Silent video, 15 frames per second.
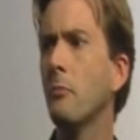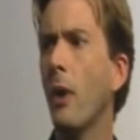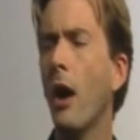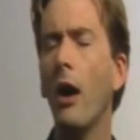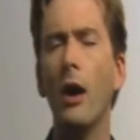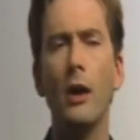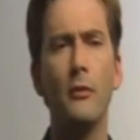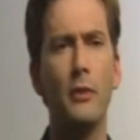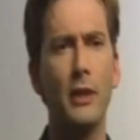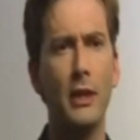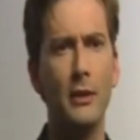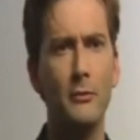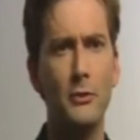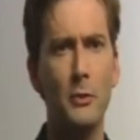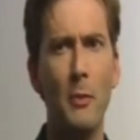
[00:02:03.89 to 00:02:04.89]
part of the
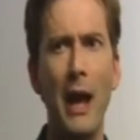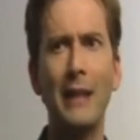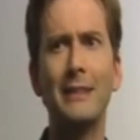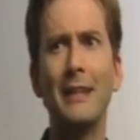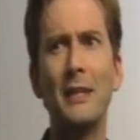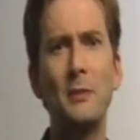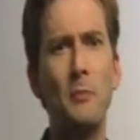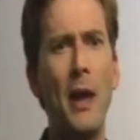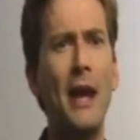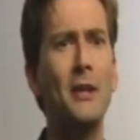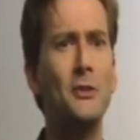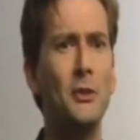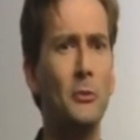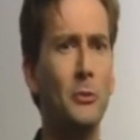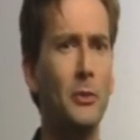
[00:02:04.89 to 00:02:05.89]
kind of dramatic
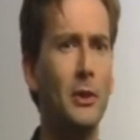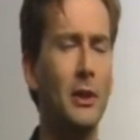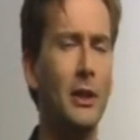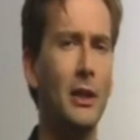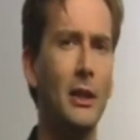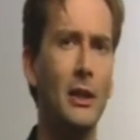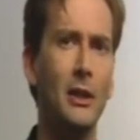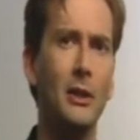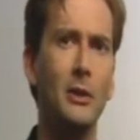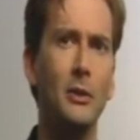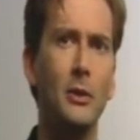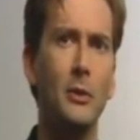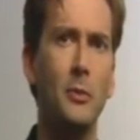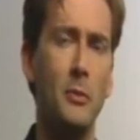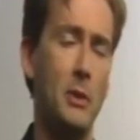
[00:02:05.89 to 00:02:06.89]
spectrum.
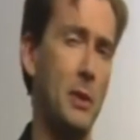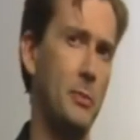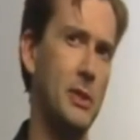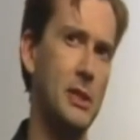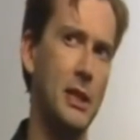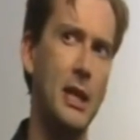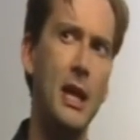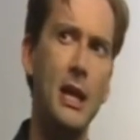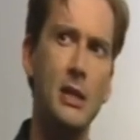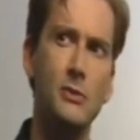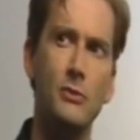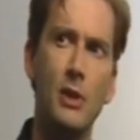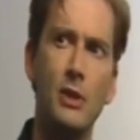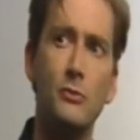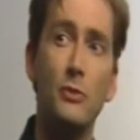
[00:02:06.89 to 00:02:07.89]
People like Peter Kay
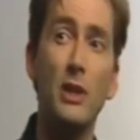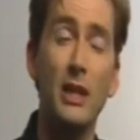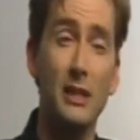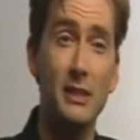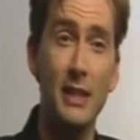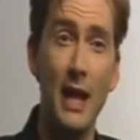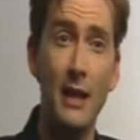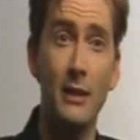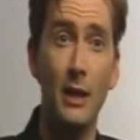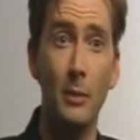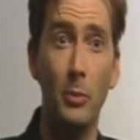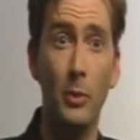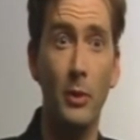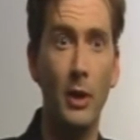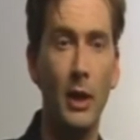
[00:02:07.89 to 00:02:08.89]
is really a
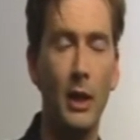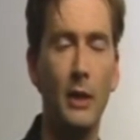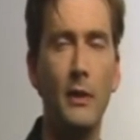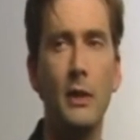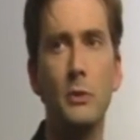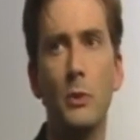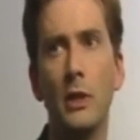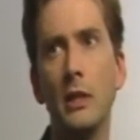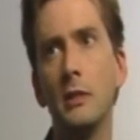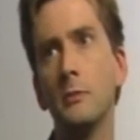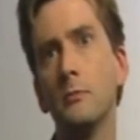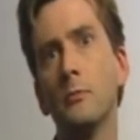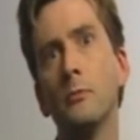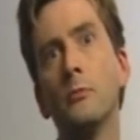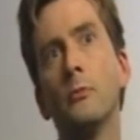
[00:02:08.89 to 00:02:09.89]
stand-up. That's what
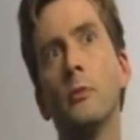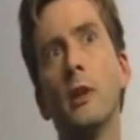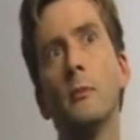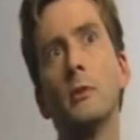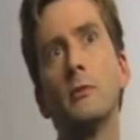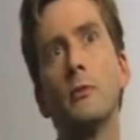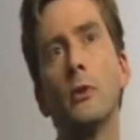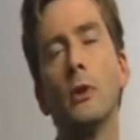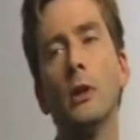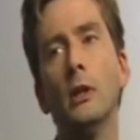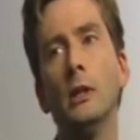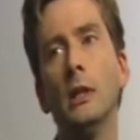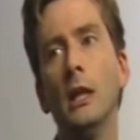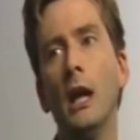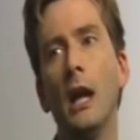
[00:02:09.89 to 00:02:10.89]
he's famous for,
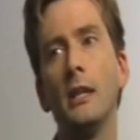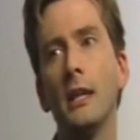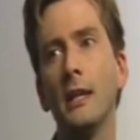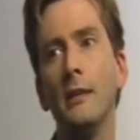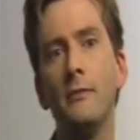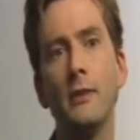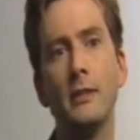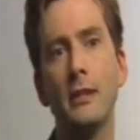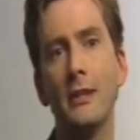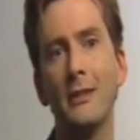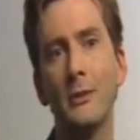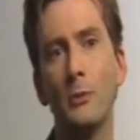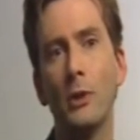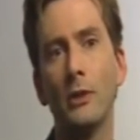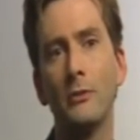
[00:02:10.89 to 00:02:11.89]
and yet he fitted
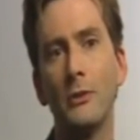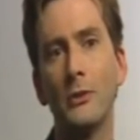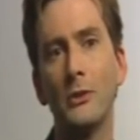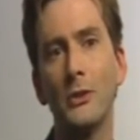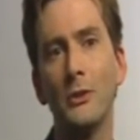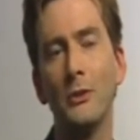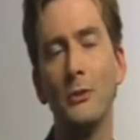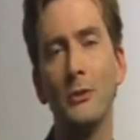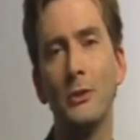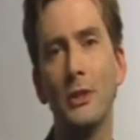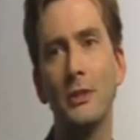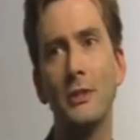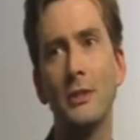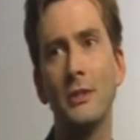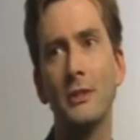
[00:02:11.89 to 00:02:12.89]
into the world of Doctor Who
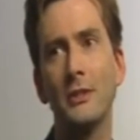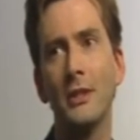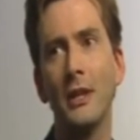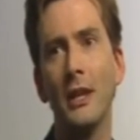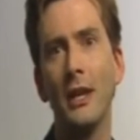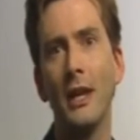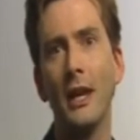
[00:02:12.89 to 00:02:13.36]
just as